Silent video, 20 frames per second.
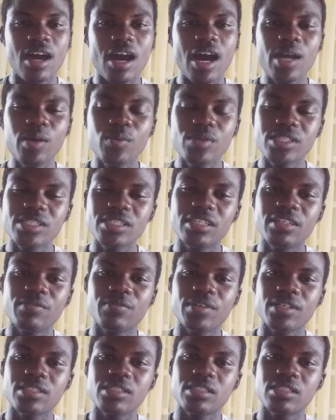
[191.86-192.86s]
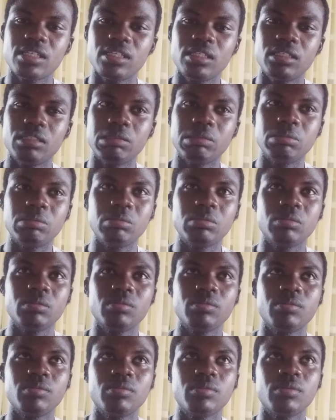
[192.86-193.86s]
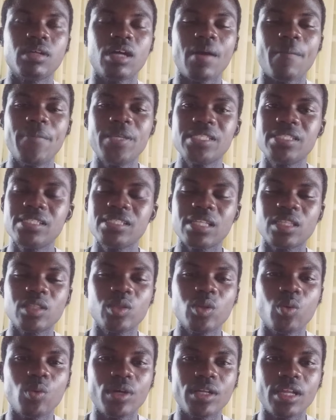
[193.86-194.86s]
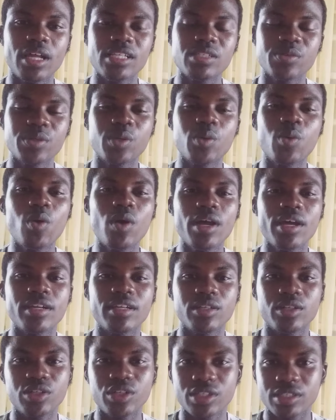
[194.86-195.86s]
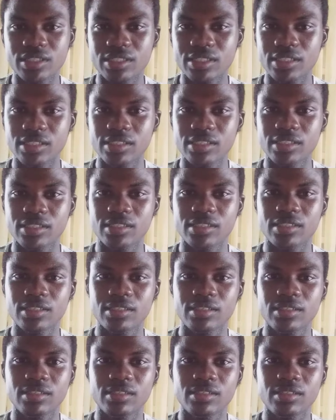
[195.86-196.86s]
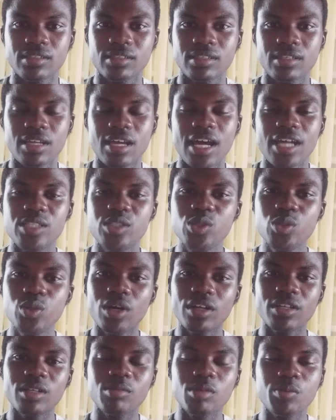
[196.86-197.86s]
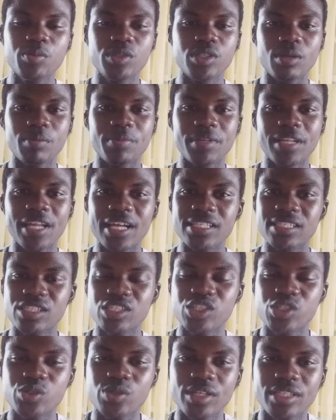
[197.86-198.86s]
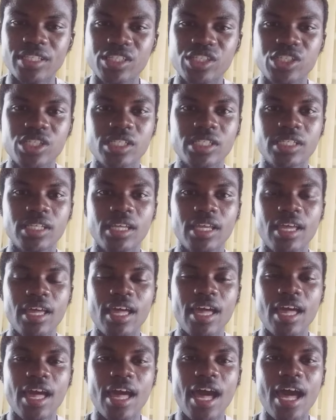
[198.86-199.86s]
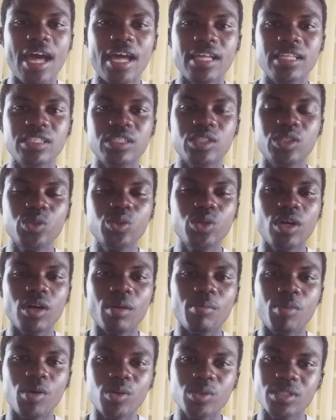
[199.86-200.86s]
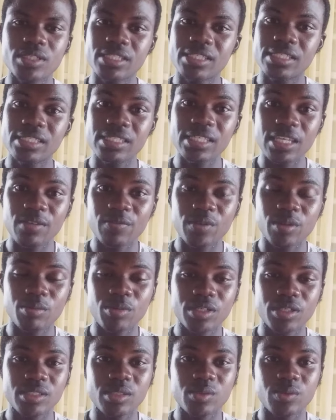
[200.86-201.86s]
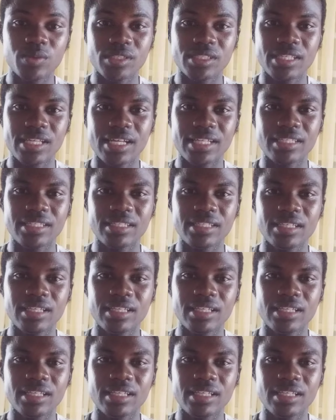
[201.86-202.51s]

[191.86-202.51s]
I want to invest in a business that no one has required on earth. And you had come up with your plans and strategy, and you are about to save your money towards that.